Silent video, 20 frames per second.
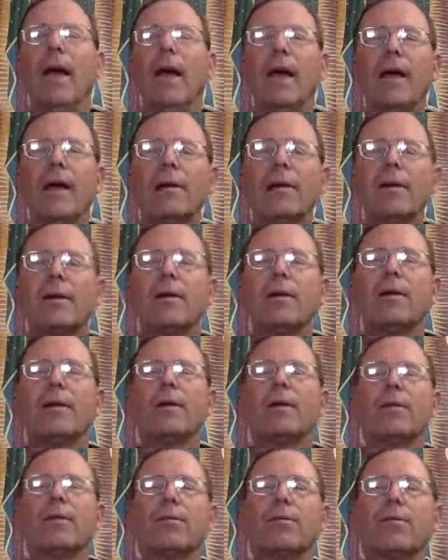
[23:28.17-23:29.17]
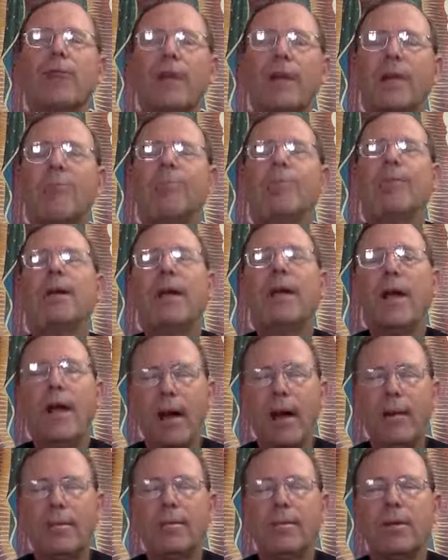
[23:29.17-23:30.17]
at 3
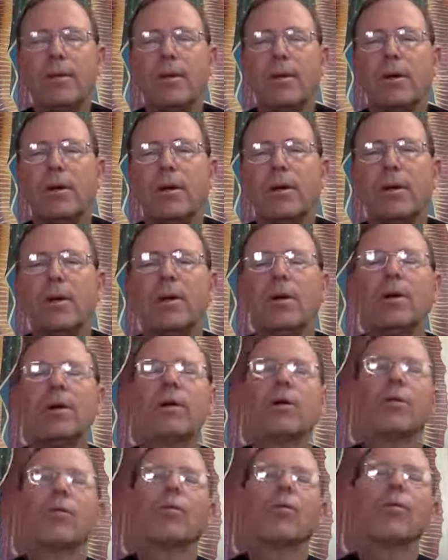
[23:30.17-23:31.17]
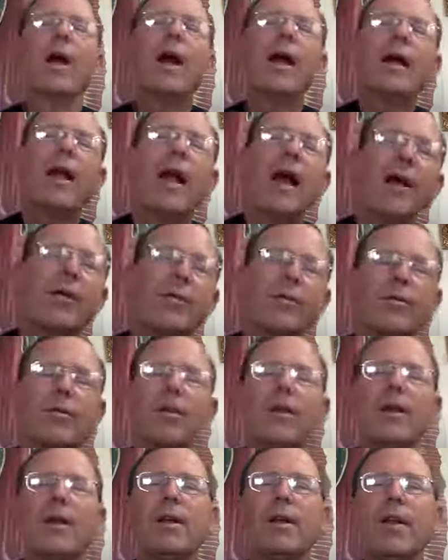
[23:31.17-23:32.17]
p.m., right
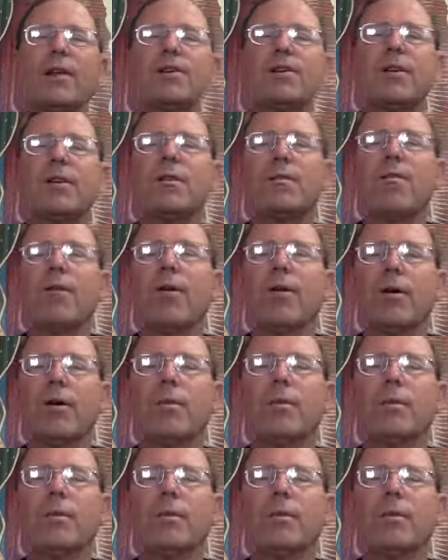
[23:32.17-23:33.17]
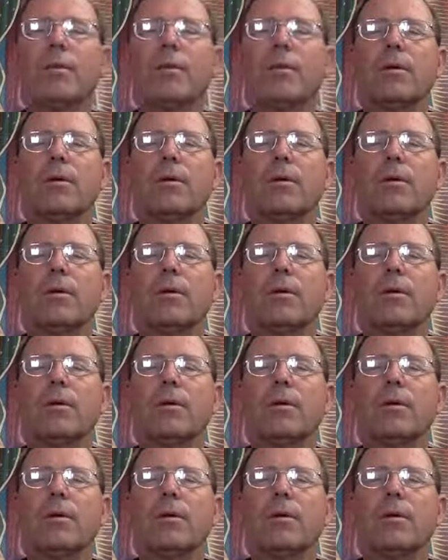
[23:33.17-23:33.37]
after the Ignatian Forum,